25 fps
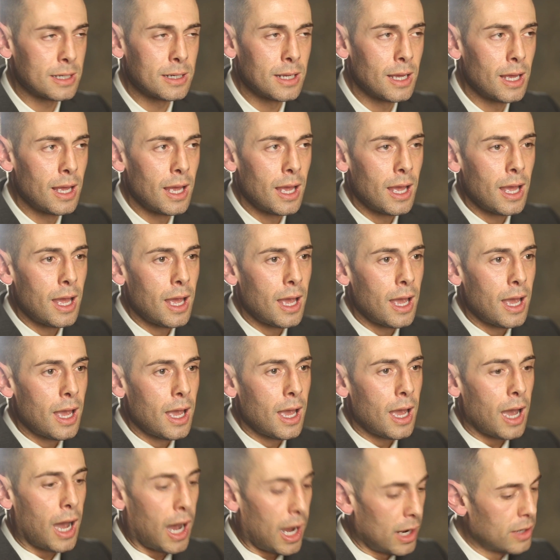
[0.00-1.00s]
And
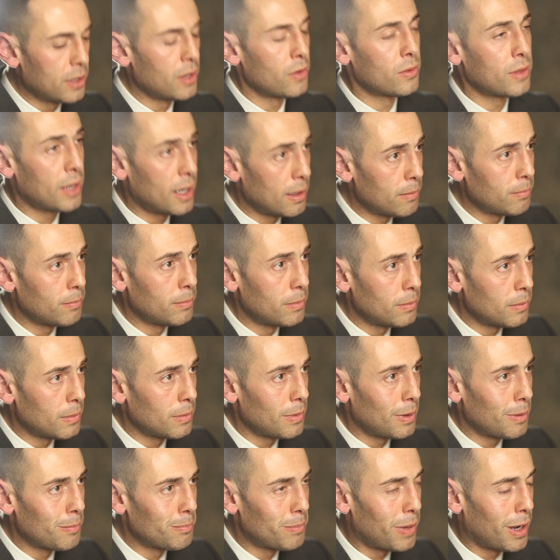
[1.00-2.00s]
I know that I'm
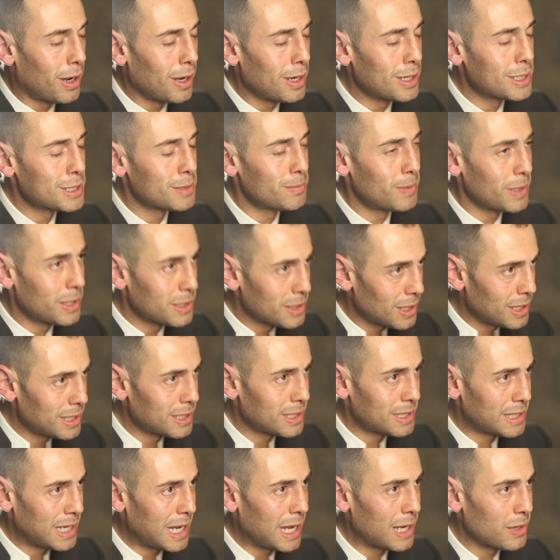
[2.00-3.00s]
biased because I
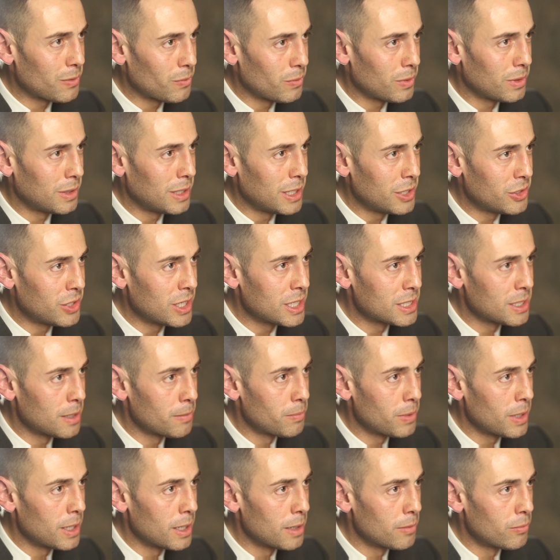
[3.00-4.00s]
stand with the
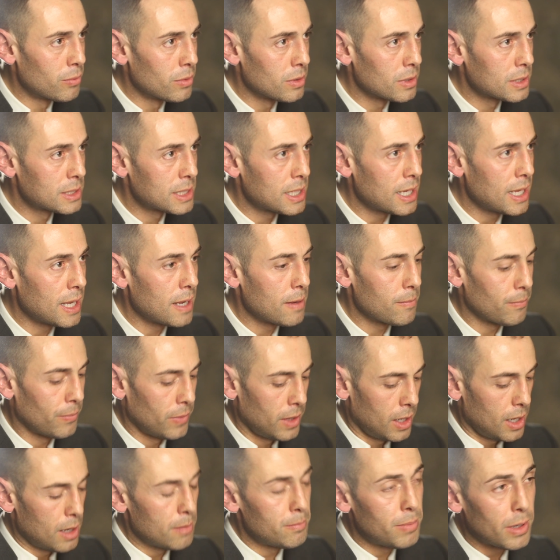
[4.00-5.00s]
GSLP Liberal team,
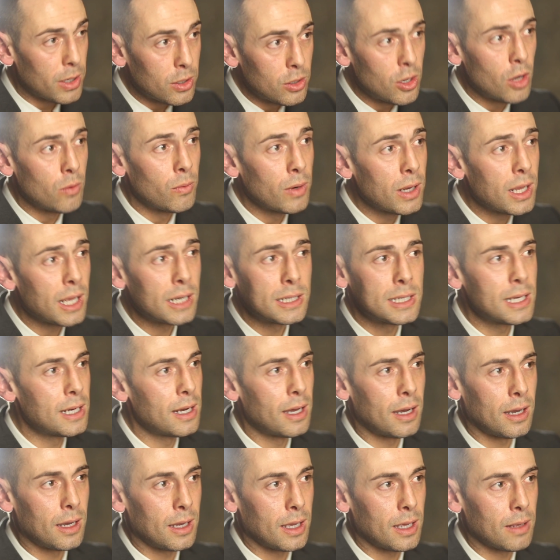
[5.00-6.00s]
but no one can
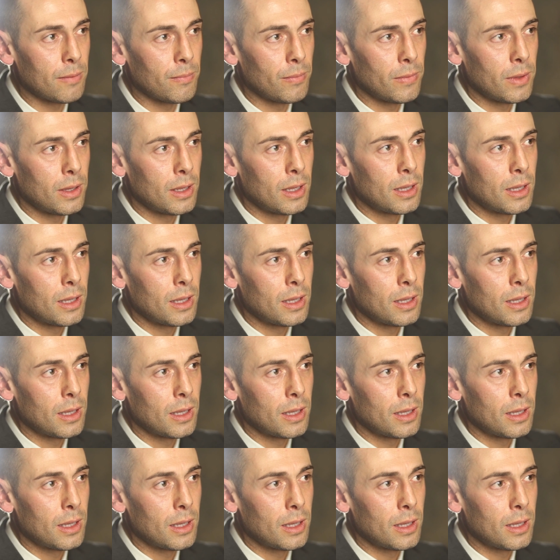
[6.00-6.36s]
deny